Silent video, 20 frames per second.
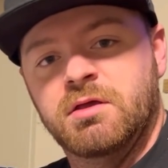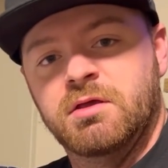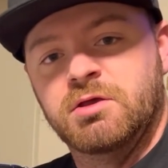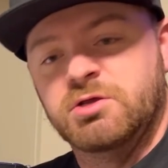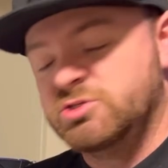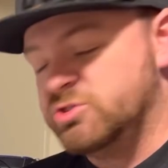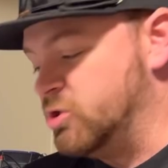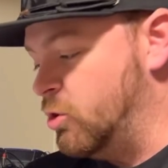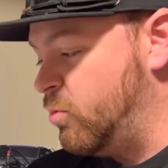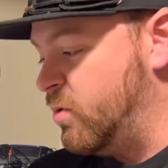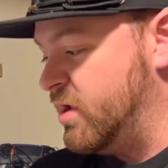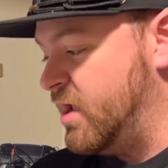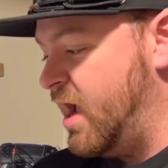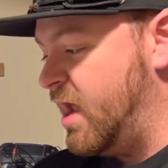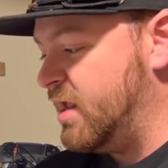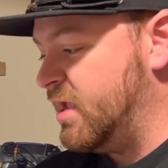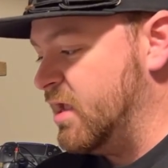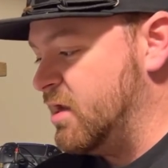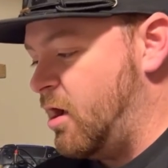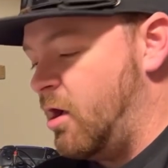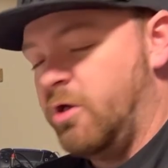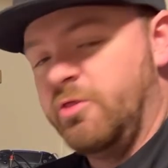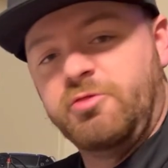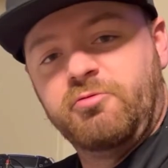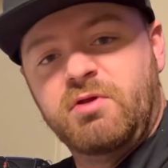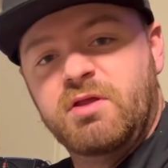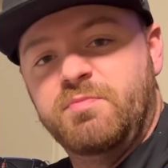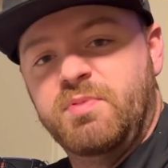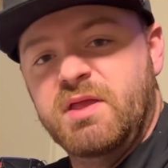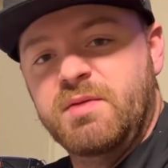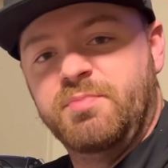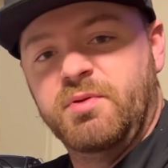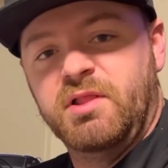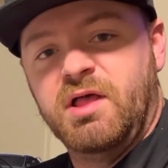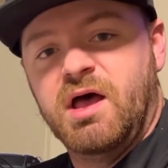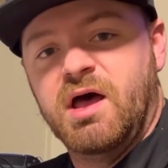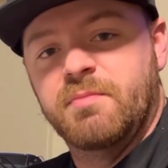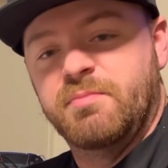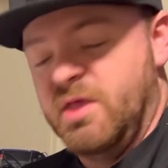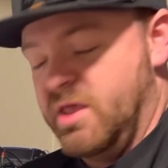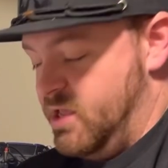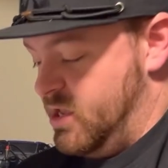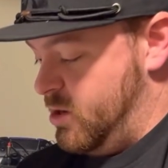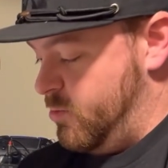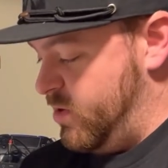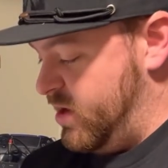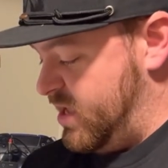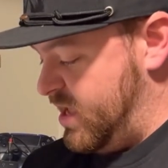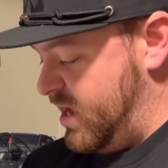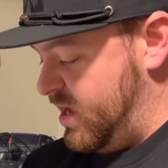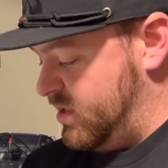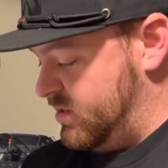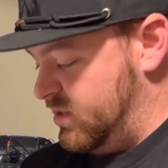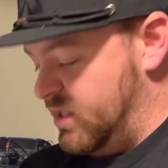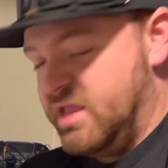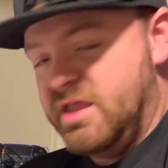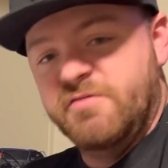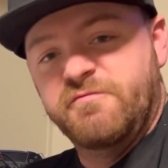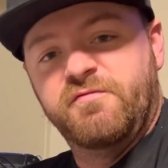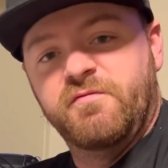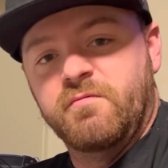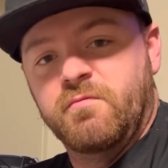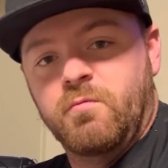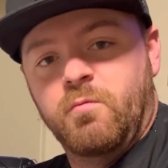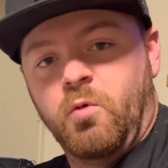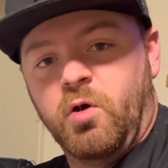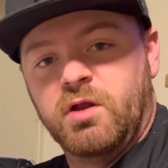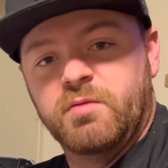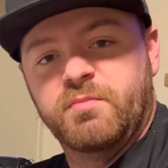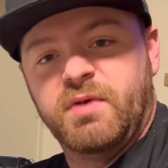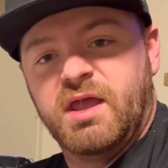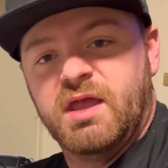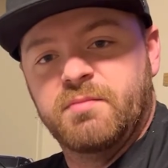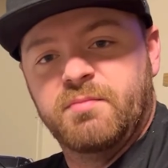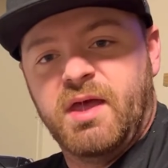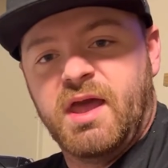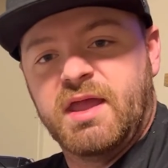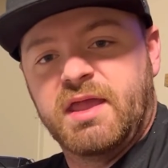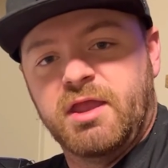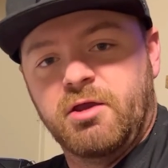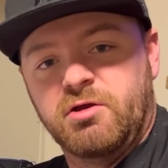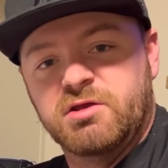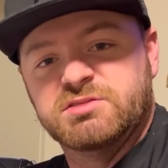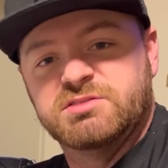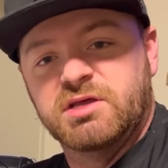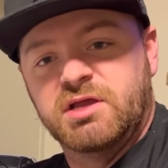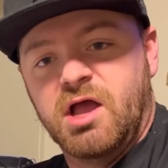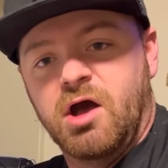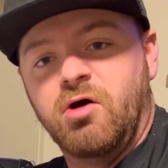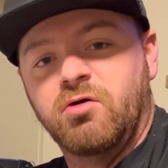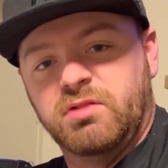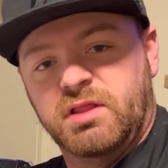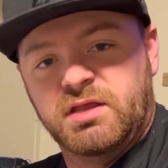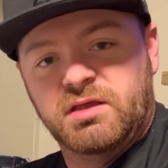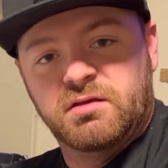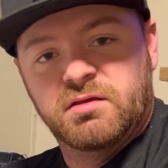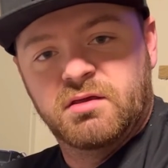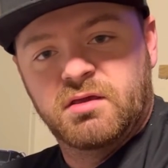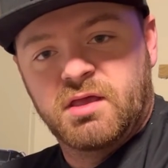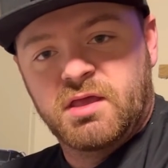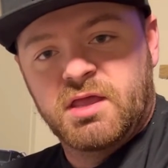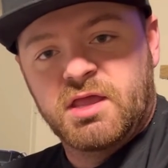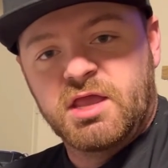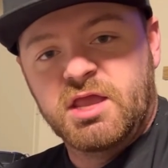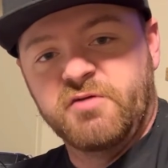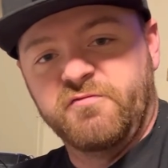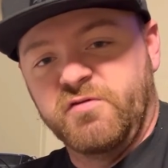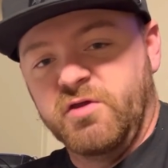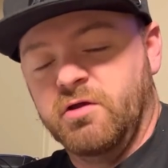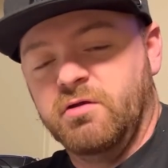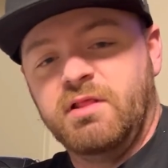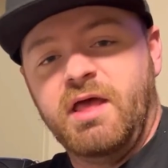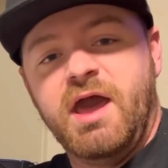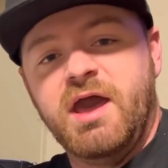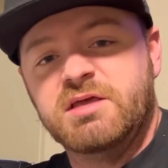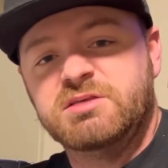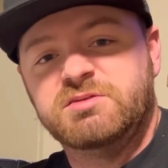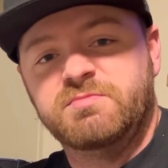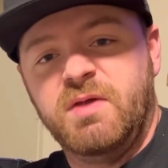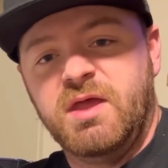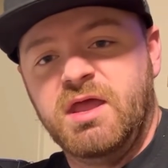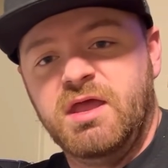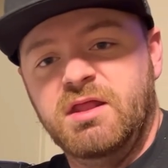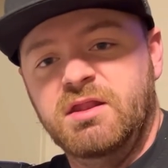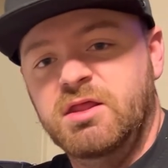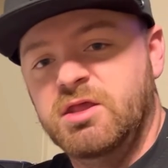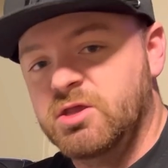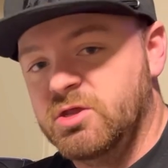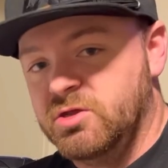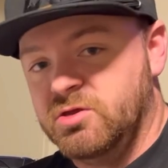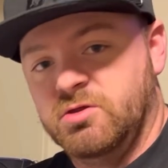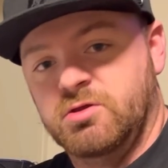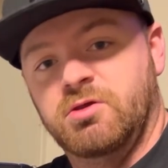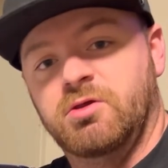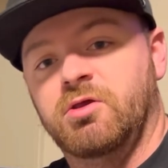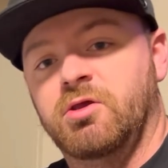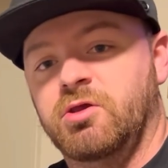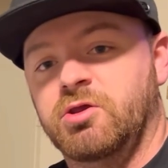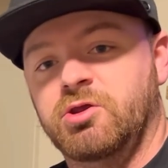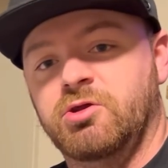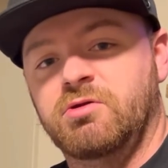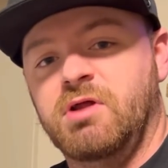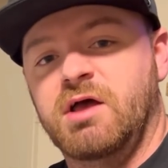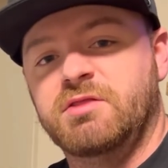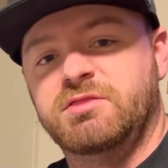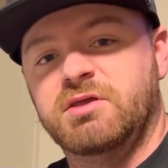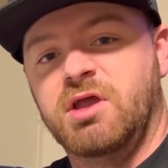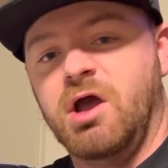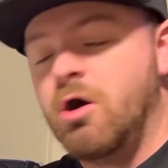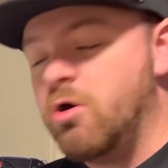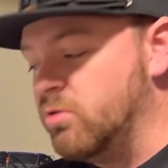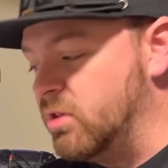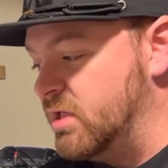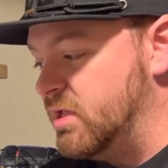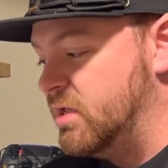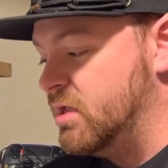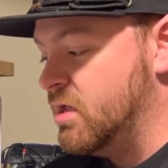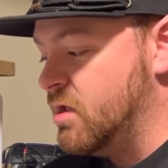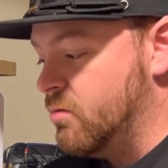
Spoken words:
So we got to get all 3 people up, and we can't leave 1 man back here as the goalie. If you're last man, you're not the goalie.